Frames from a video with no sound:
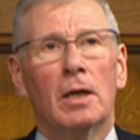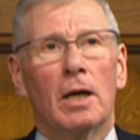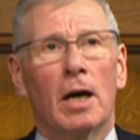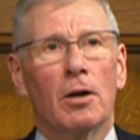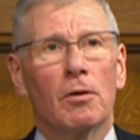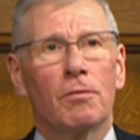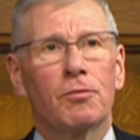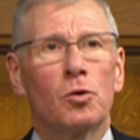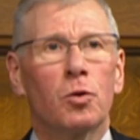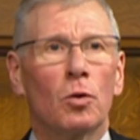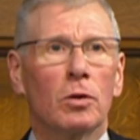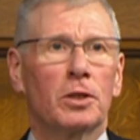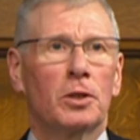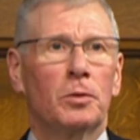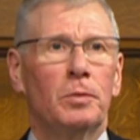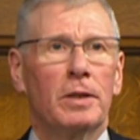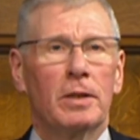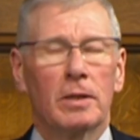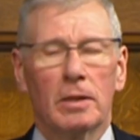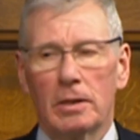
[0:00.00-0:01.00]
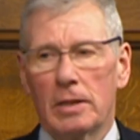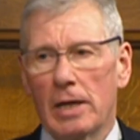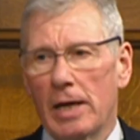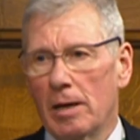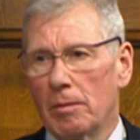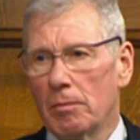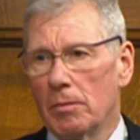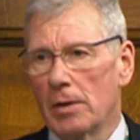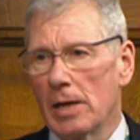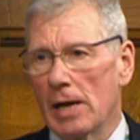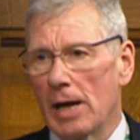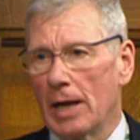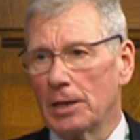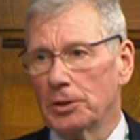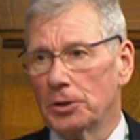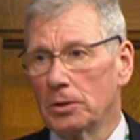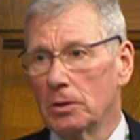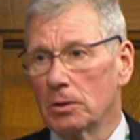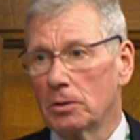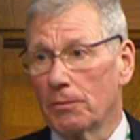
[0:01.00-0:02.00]
And of course we condemn the
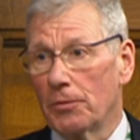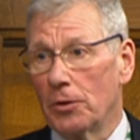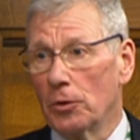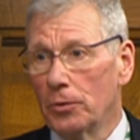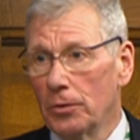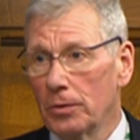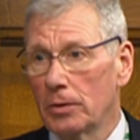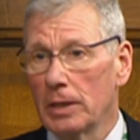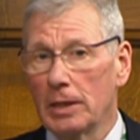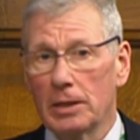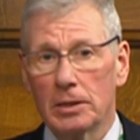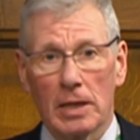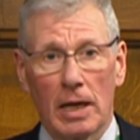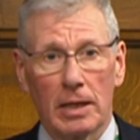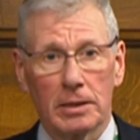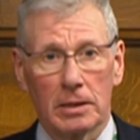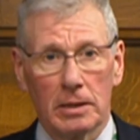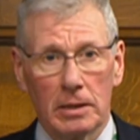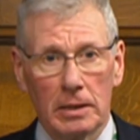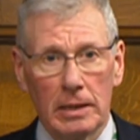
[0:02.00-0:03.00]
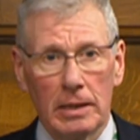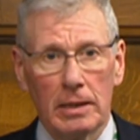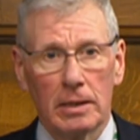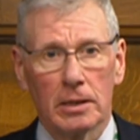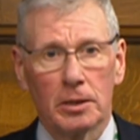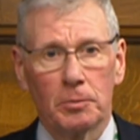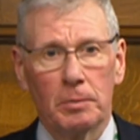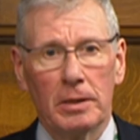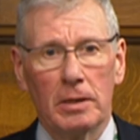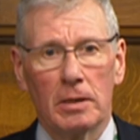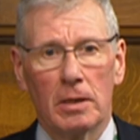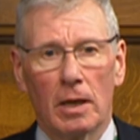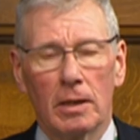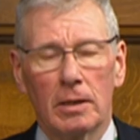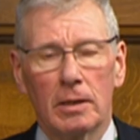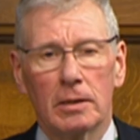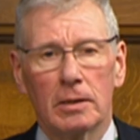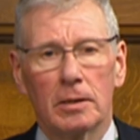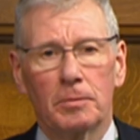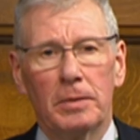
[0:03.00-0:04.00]
actions of the Houthis, as indeed has been
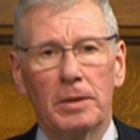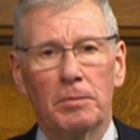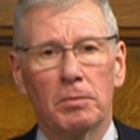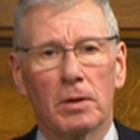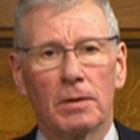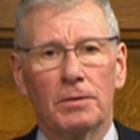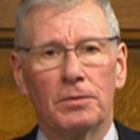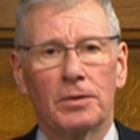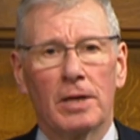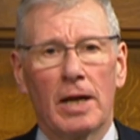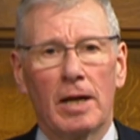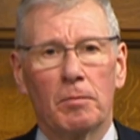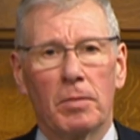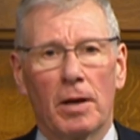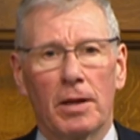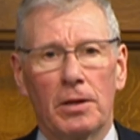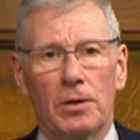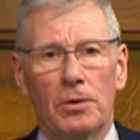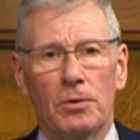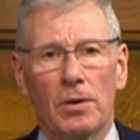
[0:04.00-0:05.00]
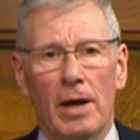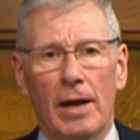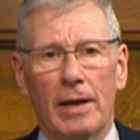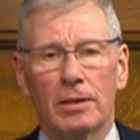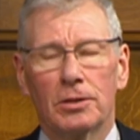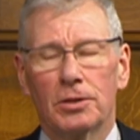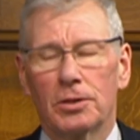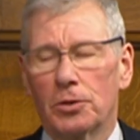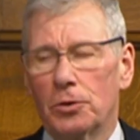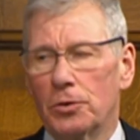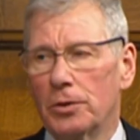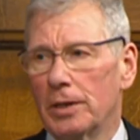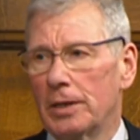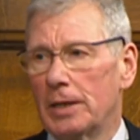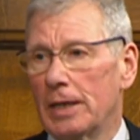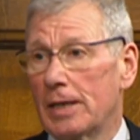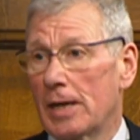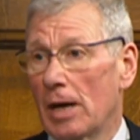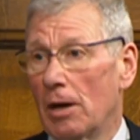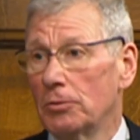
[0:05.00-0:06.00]
done, as people have said, by the UN
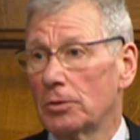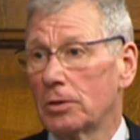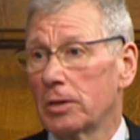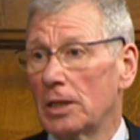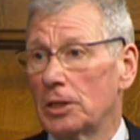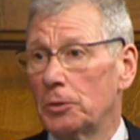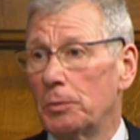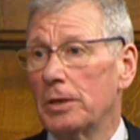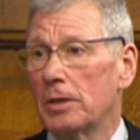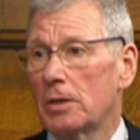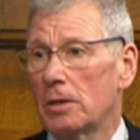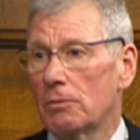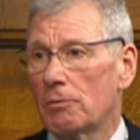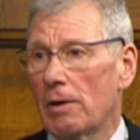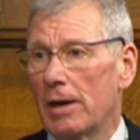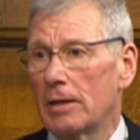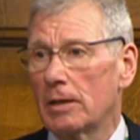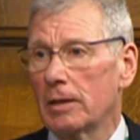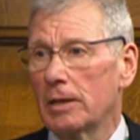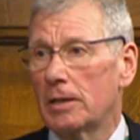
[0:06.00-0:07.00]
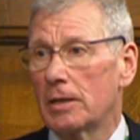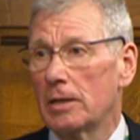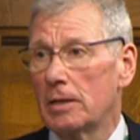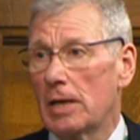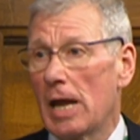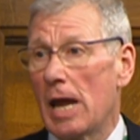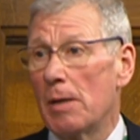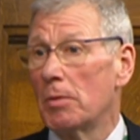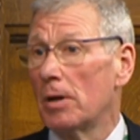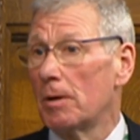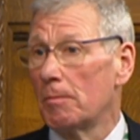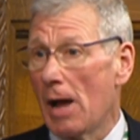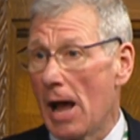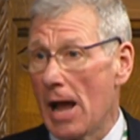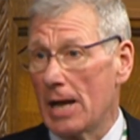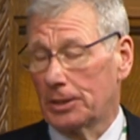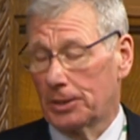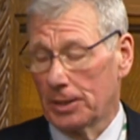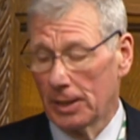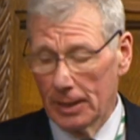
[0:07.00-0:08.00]
Security Council, as we rightly condemn
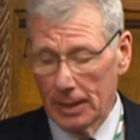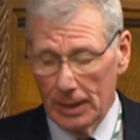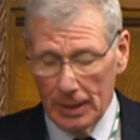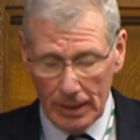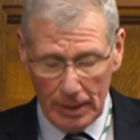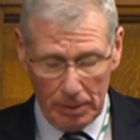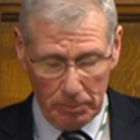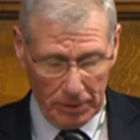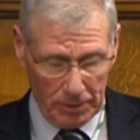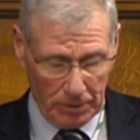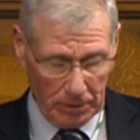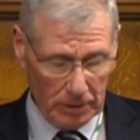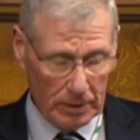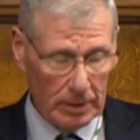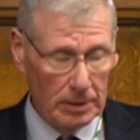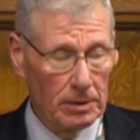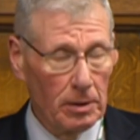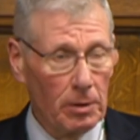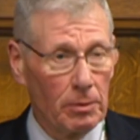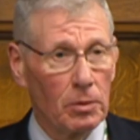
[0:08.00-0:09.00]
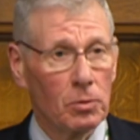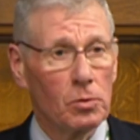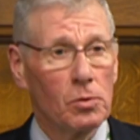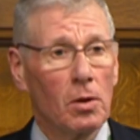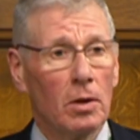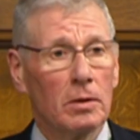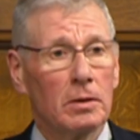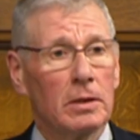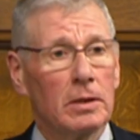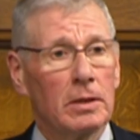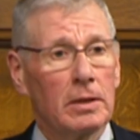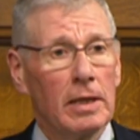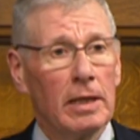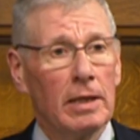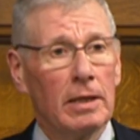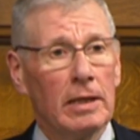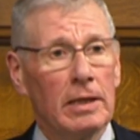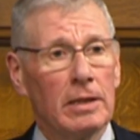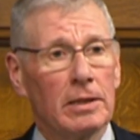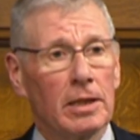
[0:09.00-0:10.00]
Hamas, because, as I will go on to
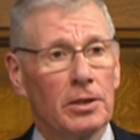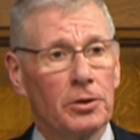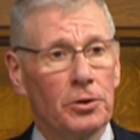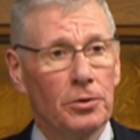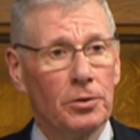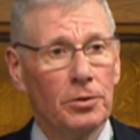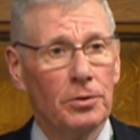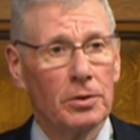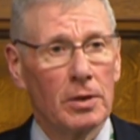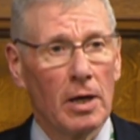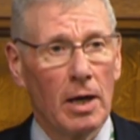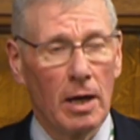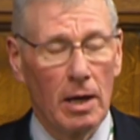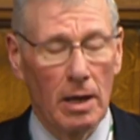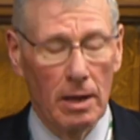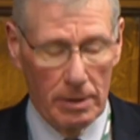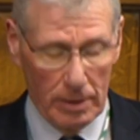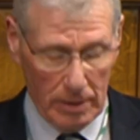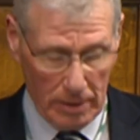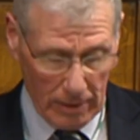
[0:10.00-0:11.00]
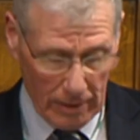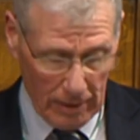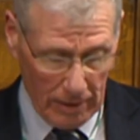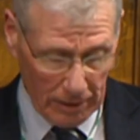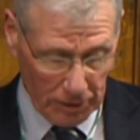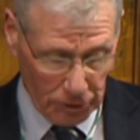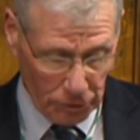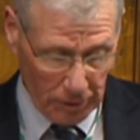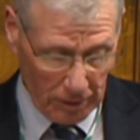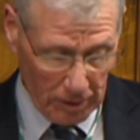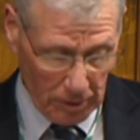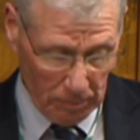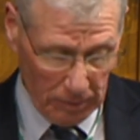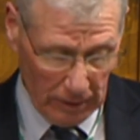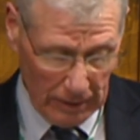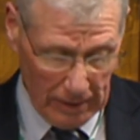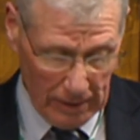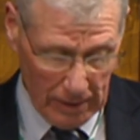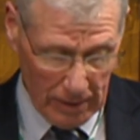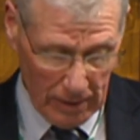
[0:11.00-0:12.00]
say, these issues are
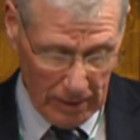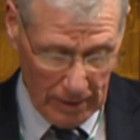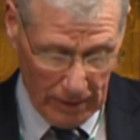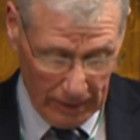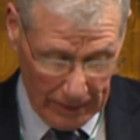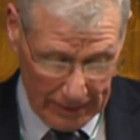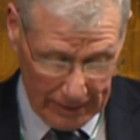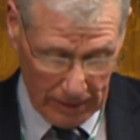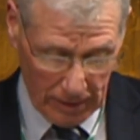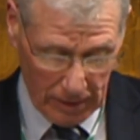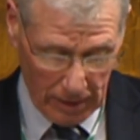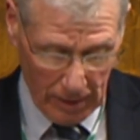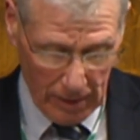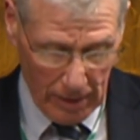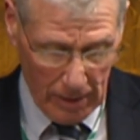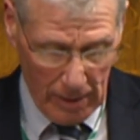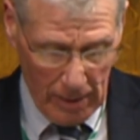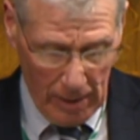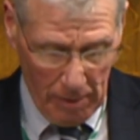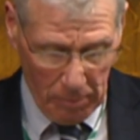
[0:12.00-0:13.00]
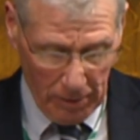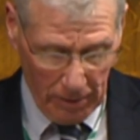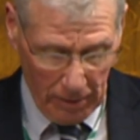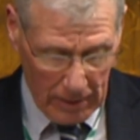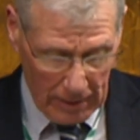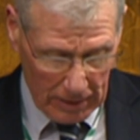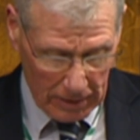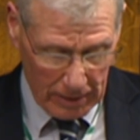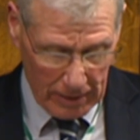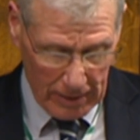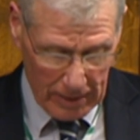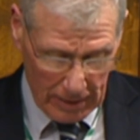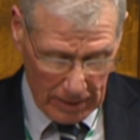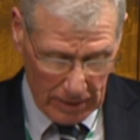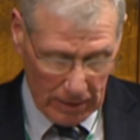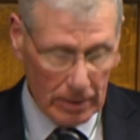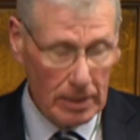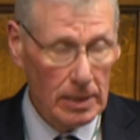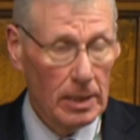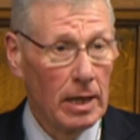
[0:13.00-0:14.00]
inextricably linked. But this
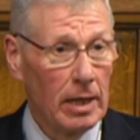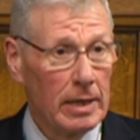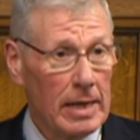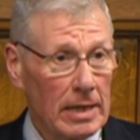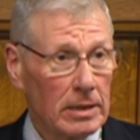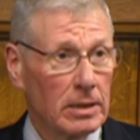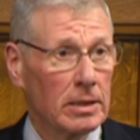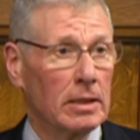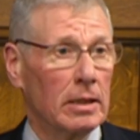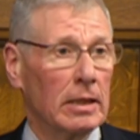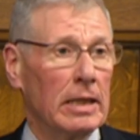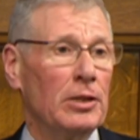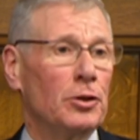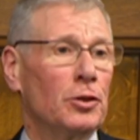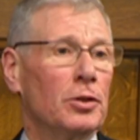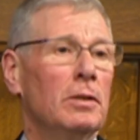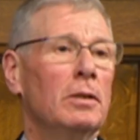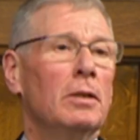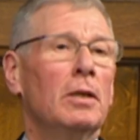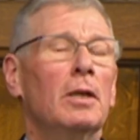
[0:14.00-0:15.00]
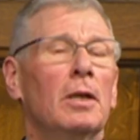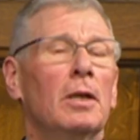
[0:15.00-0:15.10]
is an escalation.